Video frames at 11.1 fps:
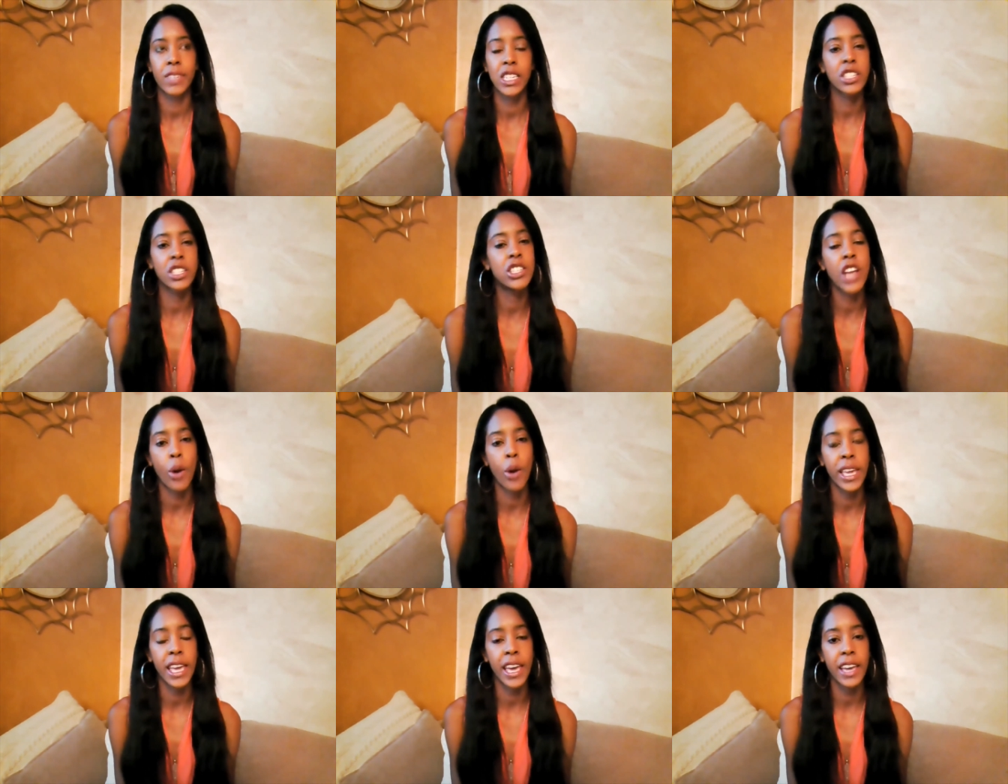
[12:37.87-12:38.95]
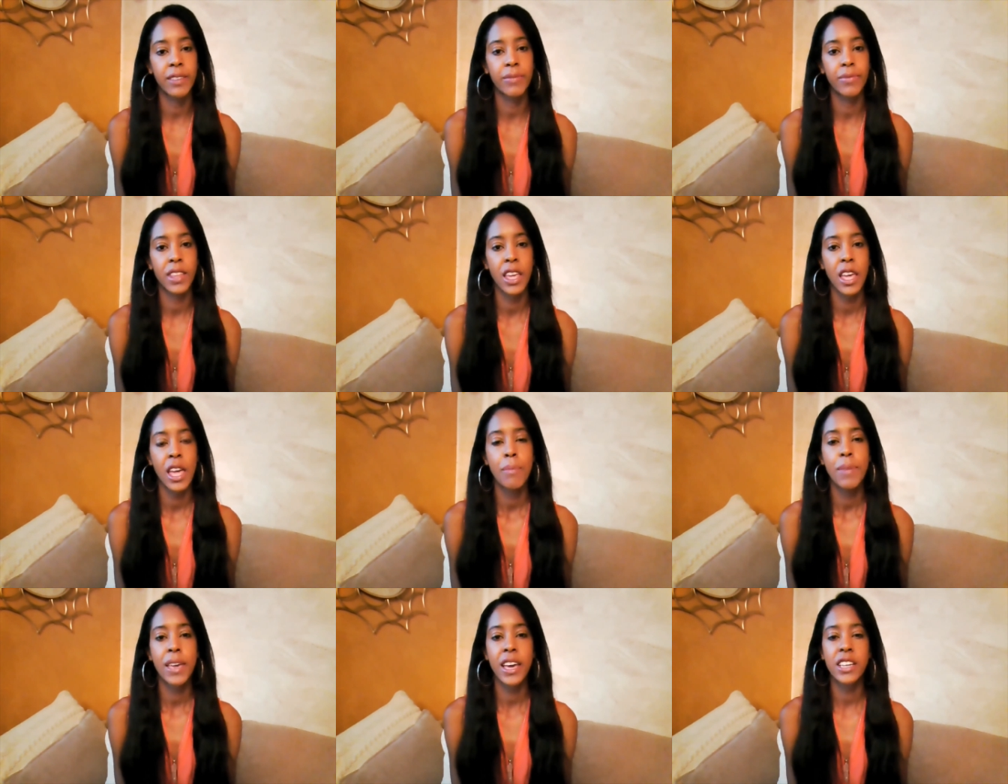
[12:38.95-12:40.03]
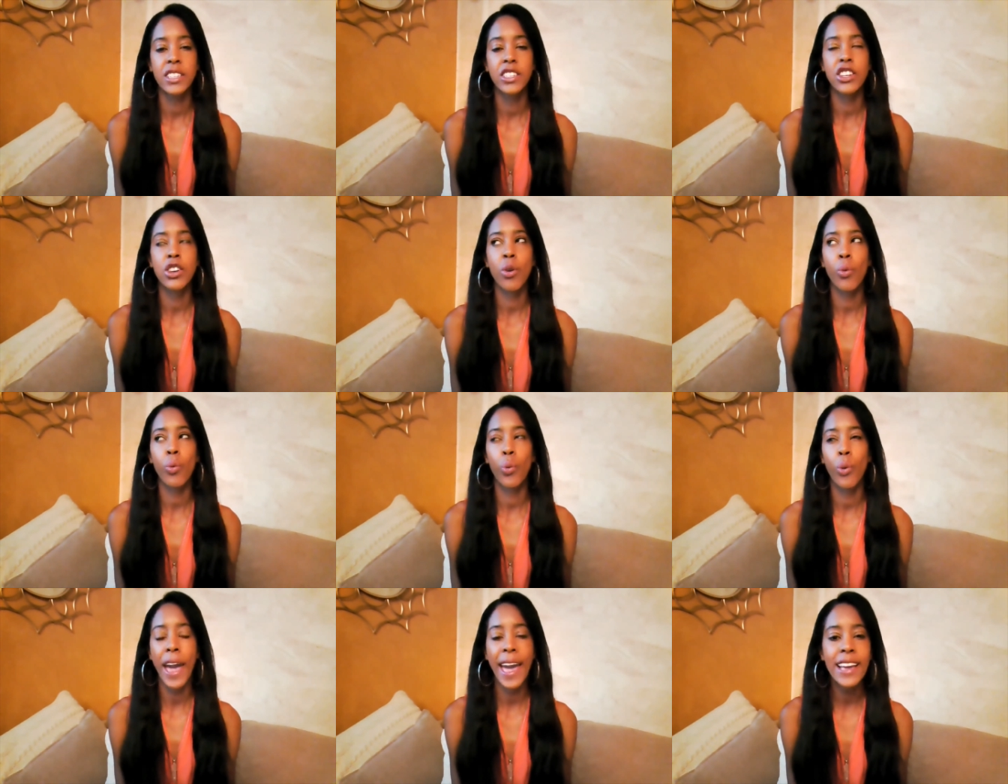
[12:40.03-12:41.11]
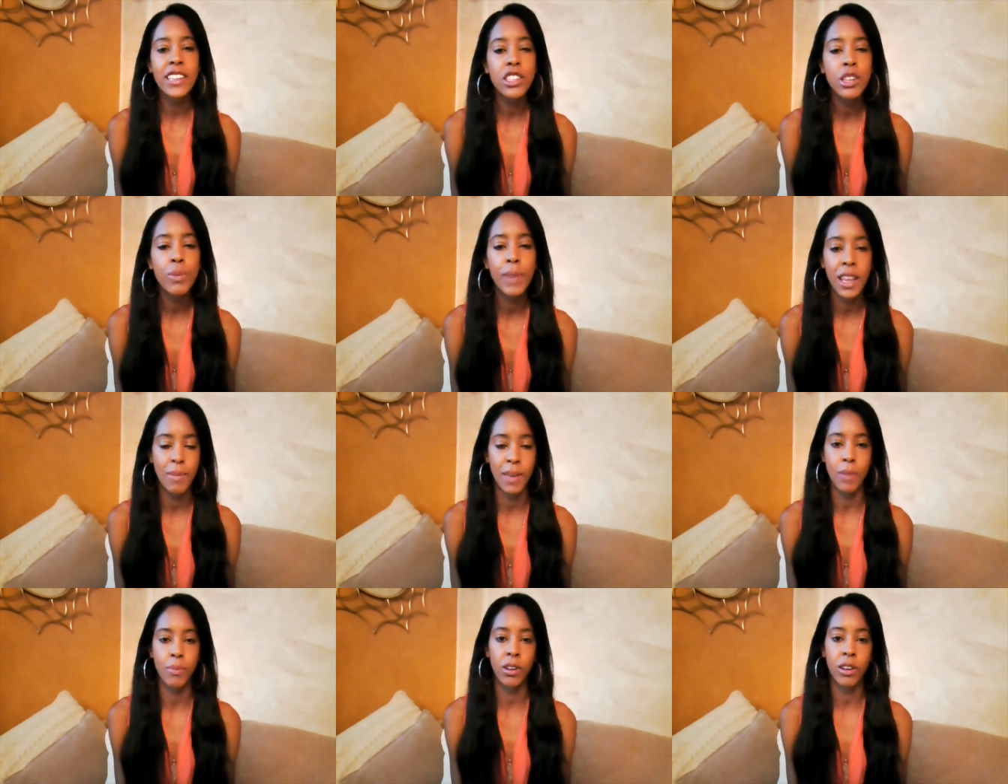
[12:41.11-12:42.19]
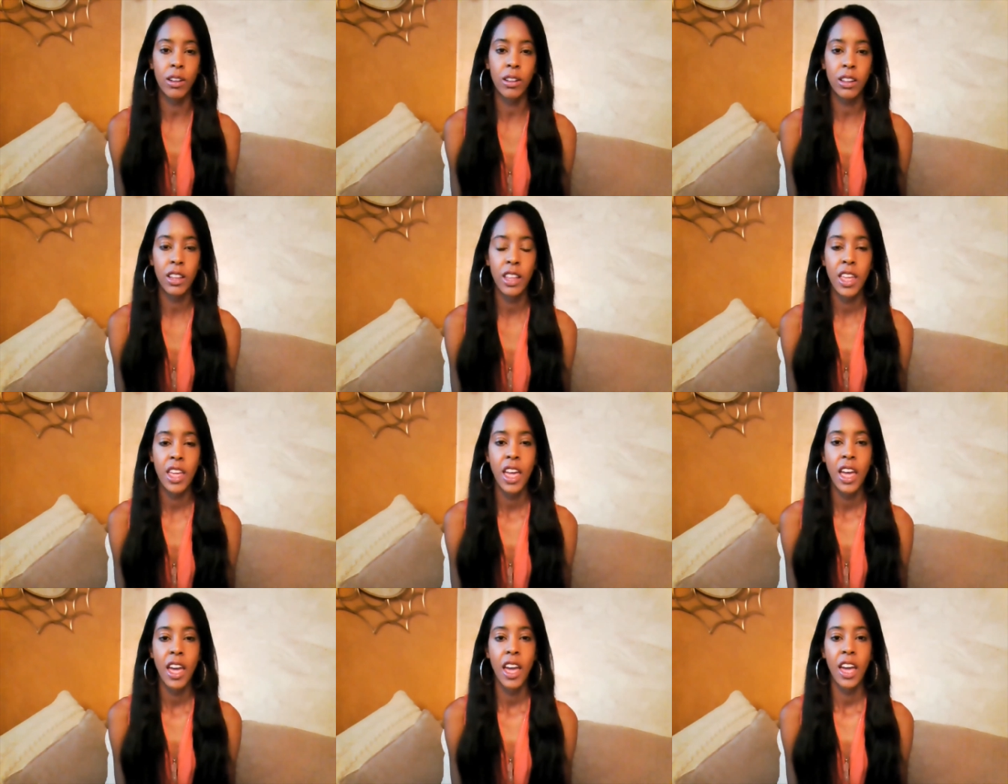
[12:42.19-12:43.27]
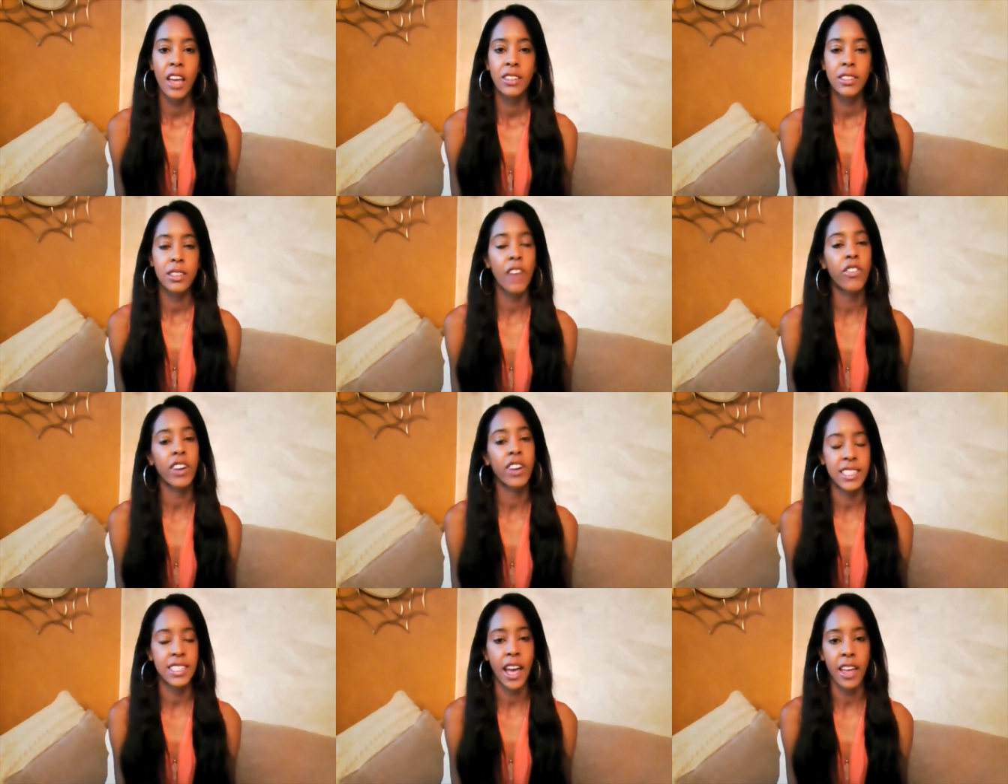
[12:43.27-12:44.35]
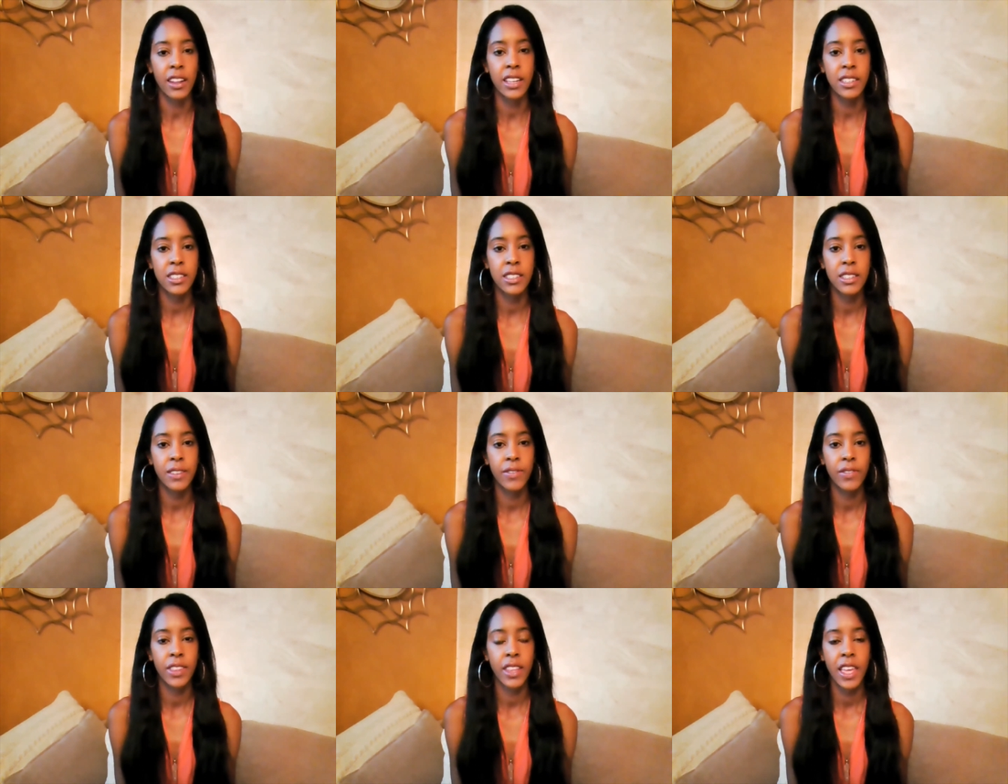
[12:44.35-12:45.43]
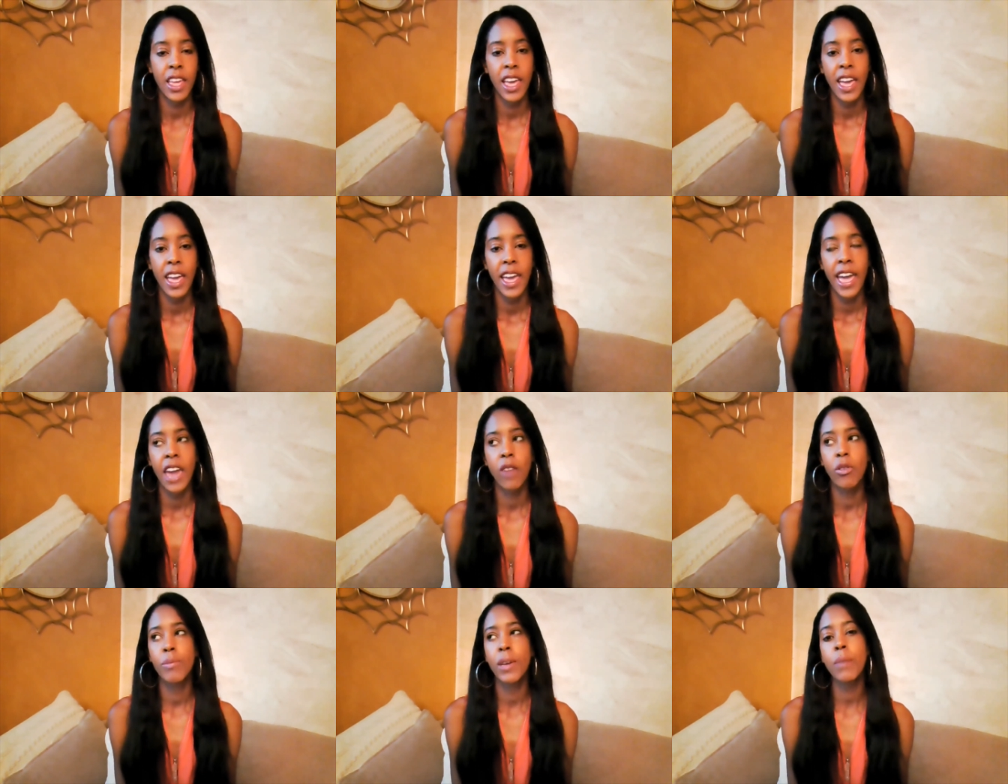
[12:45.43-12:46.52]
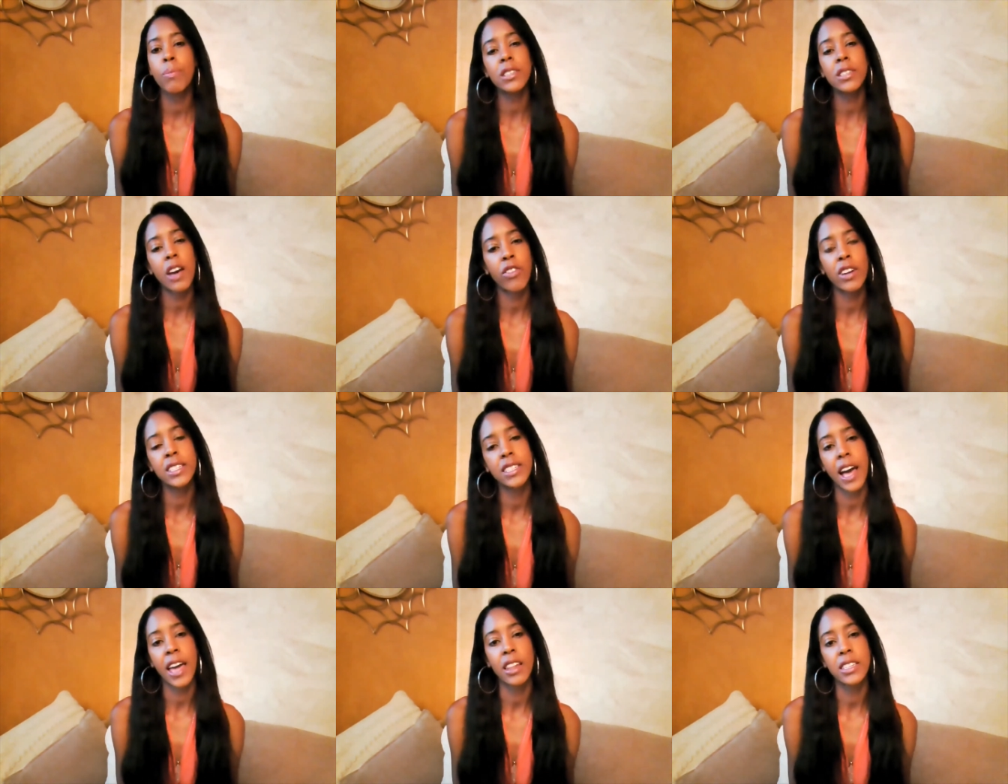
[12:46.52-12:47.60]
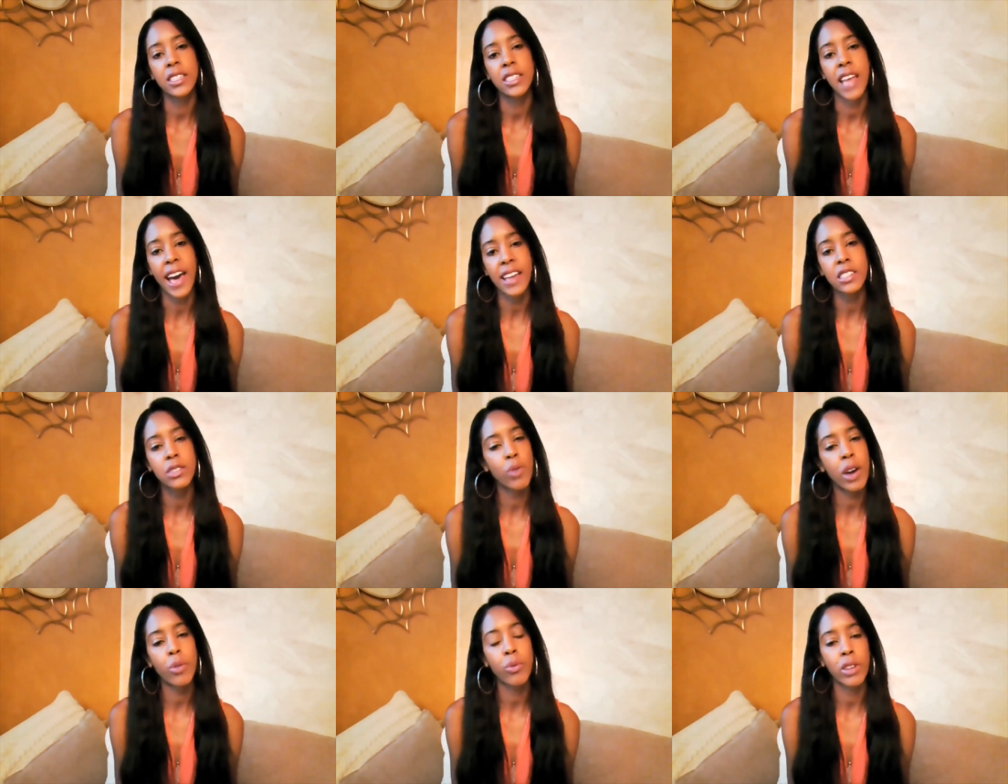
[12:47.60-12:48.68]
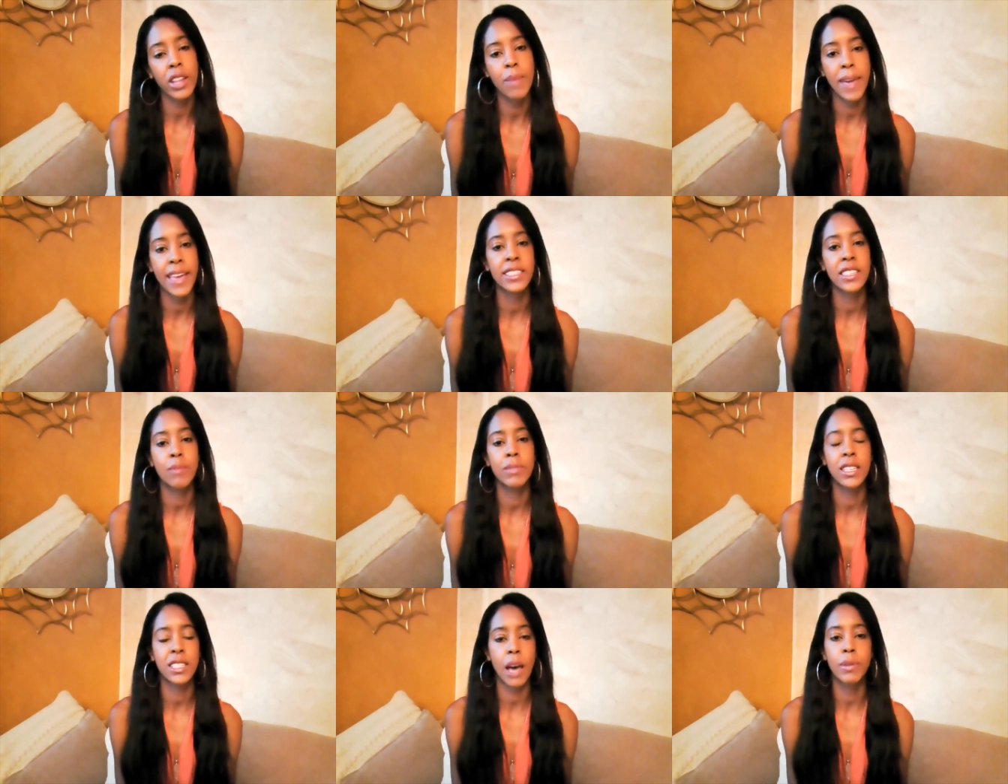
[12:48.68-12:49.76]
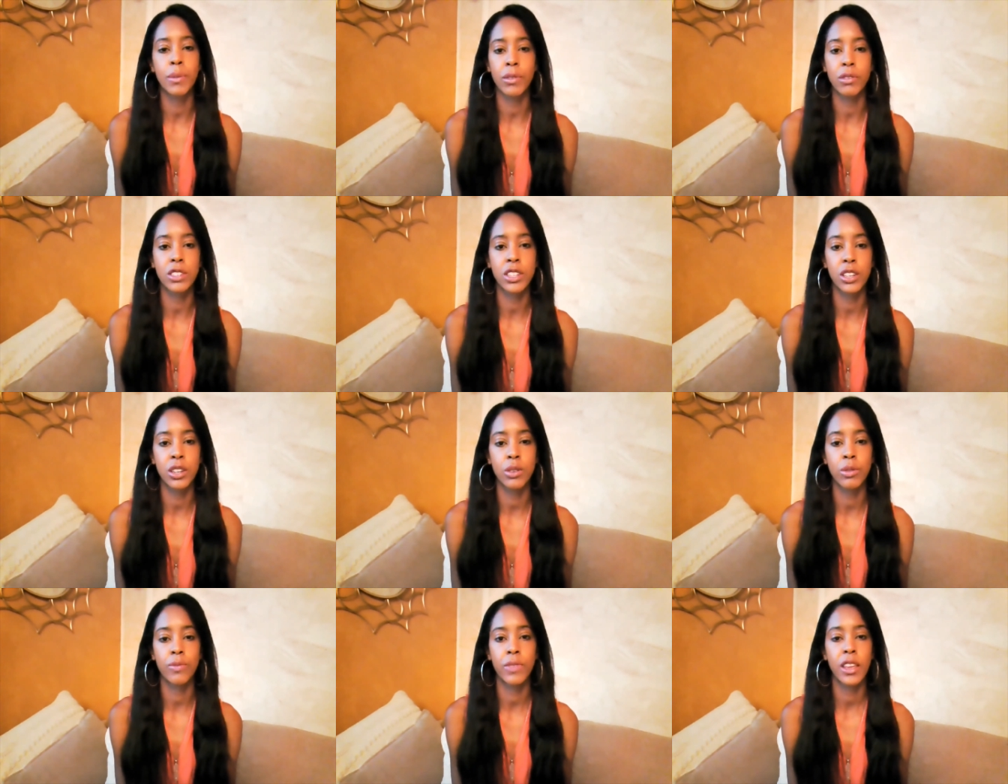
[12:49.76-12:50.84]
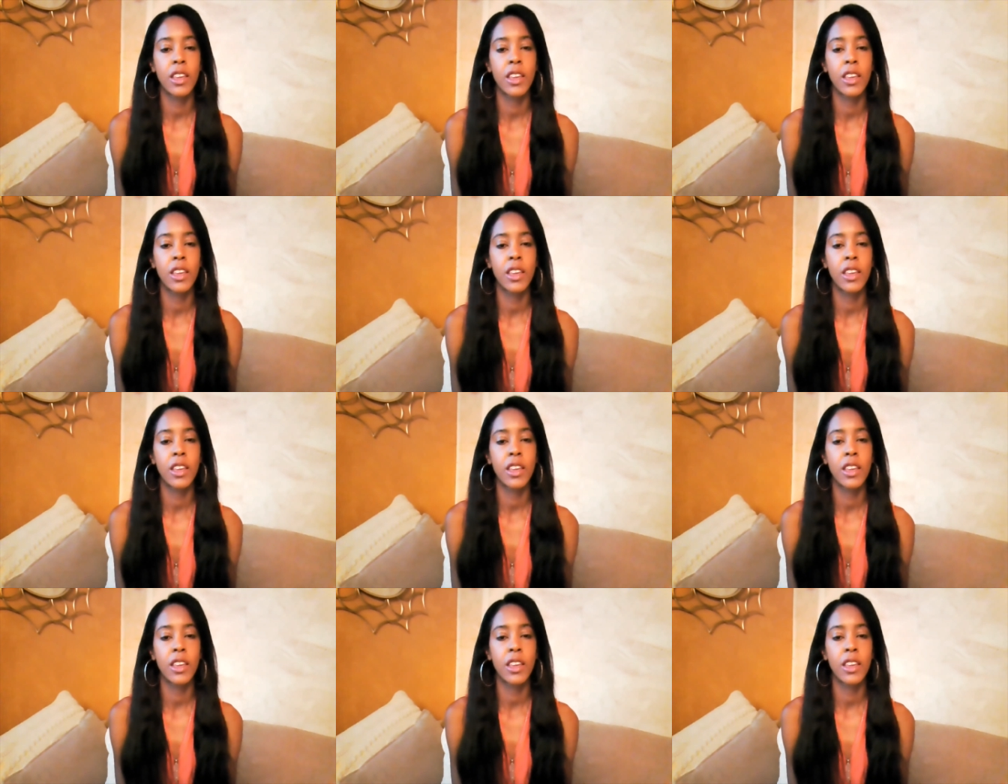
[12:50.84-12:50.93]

just knowing it, because way too many people suffer in silence. And when people suffer in silence, that's what really makes them susceptible to